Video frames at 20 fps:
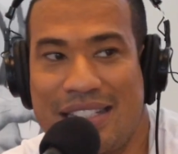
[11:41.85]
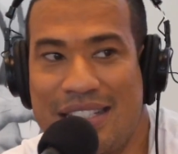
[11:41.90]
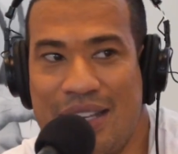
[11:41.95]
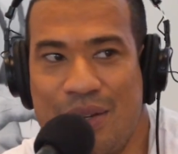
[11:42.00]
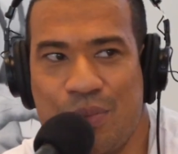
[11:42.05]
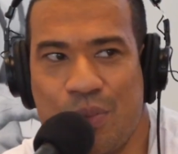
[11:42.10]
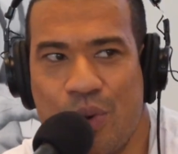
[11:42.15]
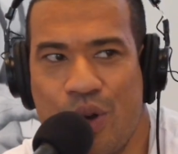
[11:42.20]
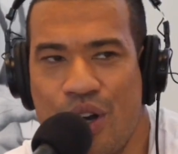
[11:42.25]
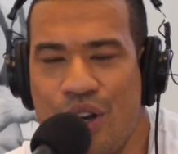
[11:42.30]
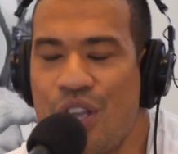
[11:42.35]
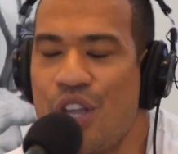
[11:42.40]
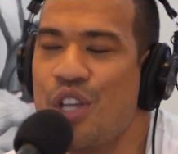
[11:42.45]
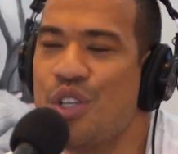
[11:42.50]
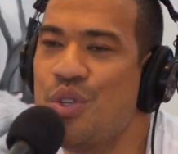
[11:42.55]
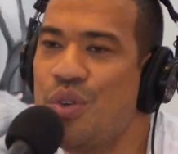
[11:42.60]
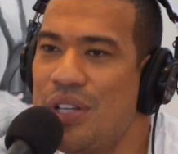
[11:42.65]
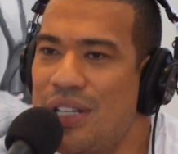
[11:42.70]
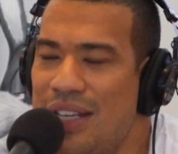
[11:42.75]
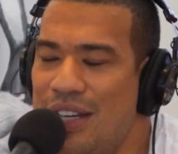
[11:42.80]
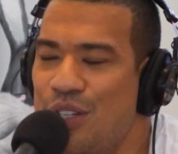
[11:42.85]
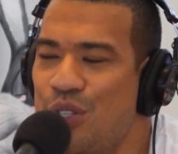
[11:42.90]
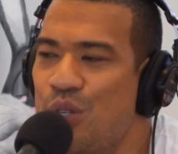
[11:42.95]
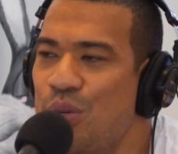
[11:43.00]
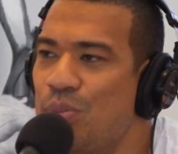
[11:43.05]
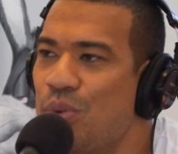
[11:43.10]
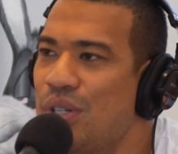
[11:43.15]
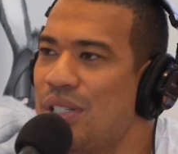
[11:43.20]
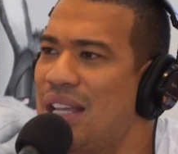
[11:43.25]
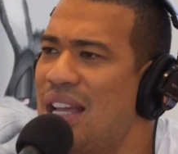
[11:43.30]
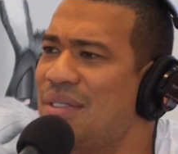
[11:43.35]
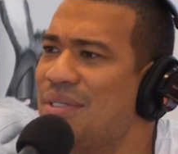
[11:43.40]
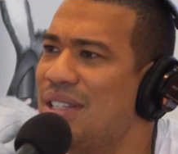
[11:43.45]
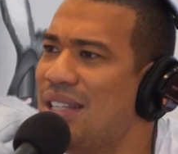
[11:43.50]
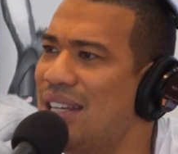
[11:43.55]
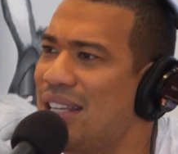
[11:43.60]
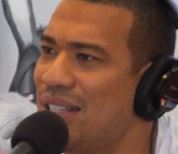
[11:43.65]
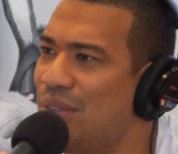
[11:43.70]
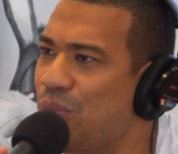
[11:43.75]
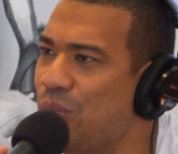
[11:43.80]
Didn't work. So he did it 2 more times.
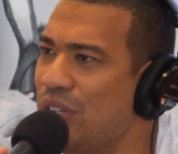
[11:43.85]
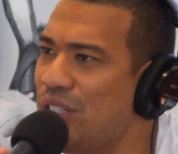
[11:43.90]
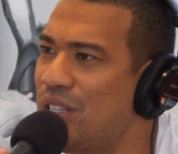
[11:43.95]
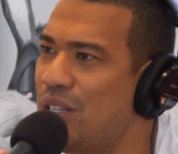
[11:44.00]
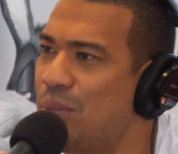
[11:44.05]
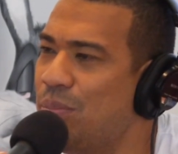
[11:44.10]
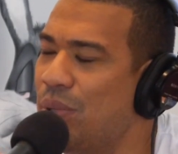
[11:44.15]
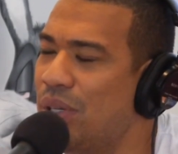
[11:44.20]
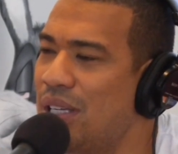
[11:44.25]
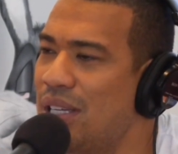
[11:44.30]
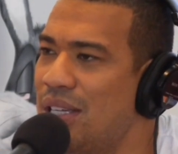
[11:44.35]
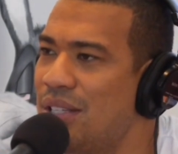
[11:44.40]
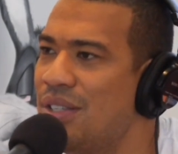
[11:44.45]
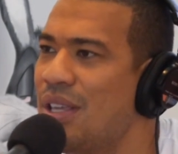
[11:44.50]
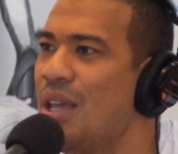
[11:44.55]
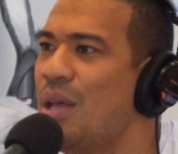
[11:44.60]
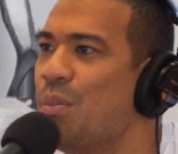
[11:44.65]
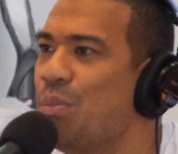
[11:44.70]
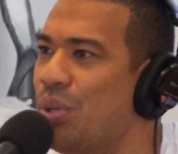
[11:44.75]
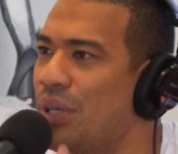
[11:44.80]
Then they went to the police.